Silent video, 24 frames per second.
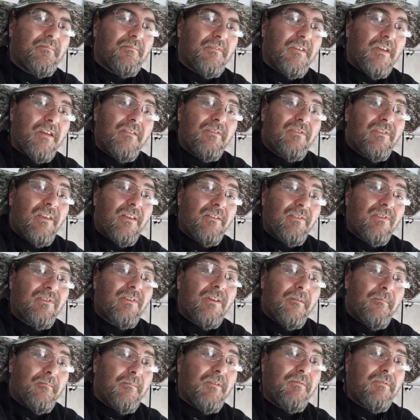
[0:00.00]
And then
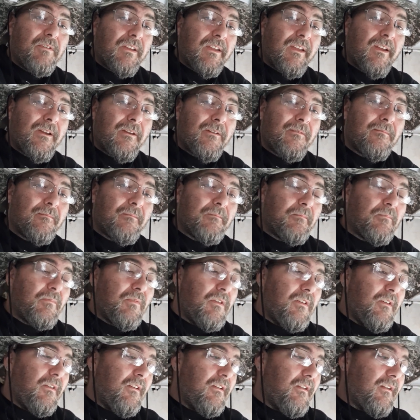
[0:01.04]
some, if you can.
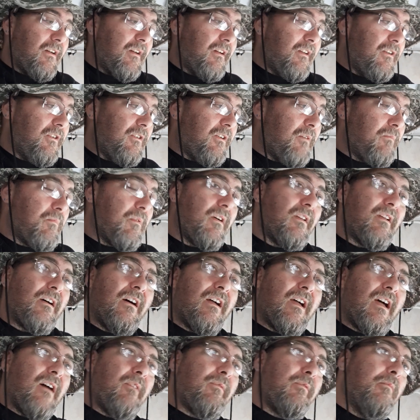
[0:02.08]
I know I brought out
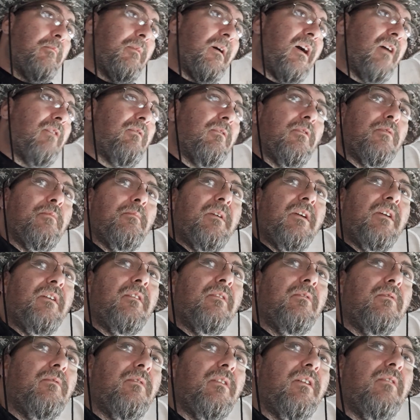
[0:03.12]
half a bag with me
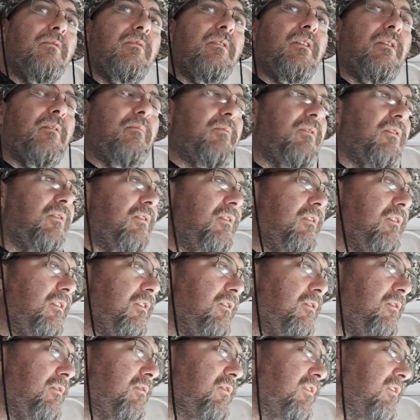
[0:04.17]
when I went up to the
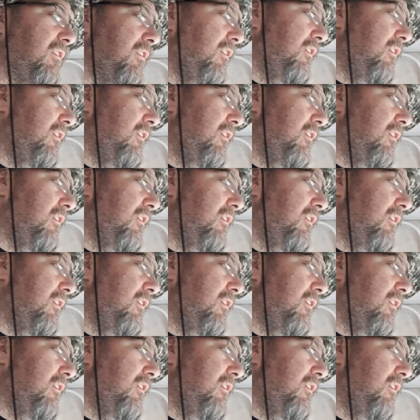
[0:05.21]
hills.